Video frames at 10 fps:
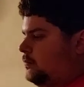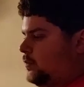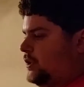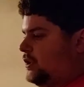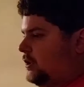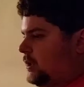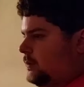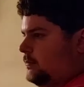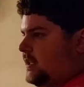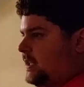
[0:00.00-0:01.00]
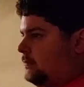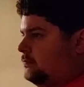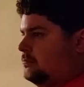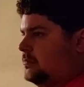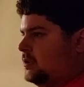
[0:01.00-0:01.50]
which you can then
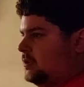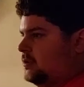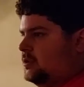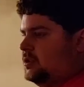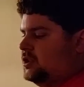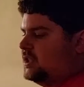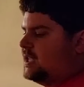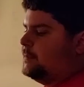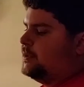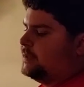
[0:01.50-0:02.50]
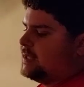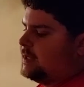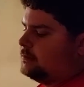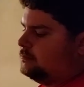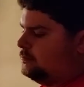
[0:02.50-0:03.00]
just keep doing
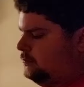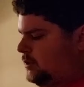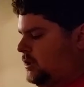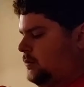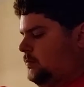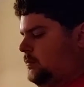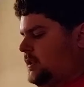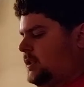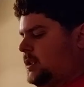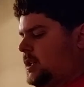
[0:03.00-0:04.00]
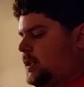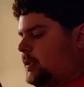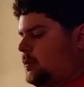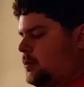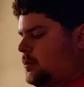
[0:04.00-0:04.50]
that. Oh, that's odd.
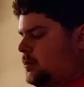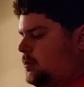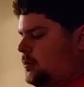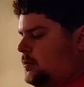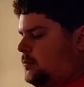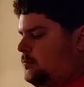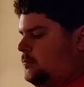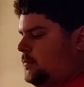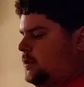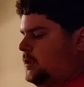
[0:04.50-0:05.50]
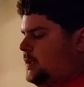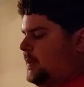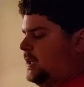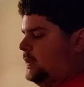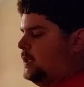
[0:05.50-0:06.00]
Get
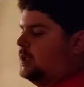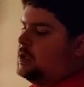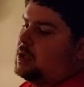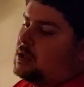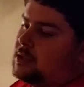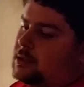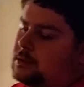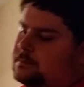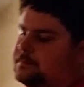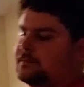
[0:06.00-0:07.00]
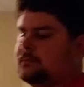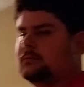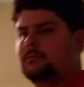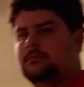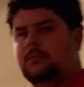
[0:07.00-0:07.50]
back in there. So,
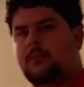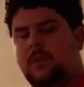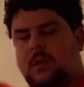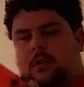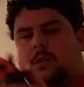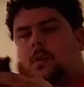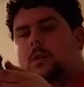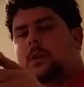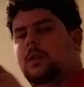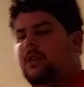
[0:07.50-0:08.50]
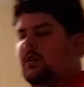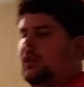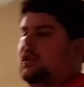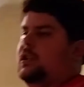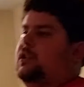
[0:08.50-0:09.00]
or
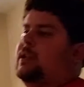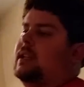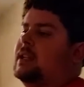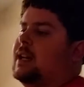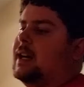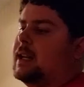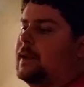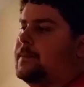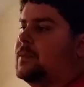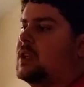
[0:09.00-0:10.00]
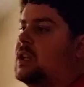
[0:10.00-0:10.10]
you can cock it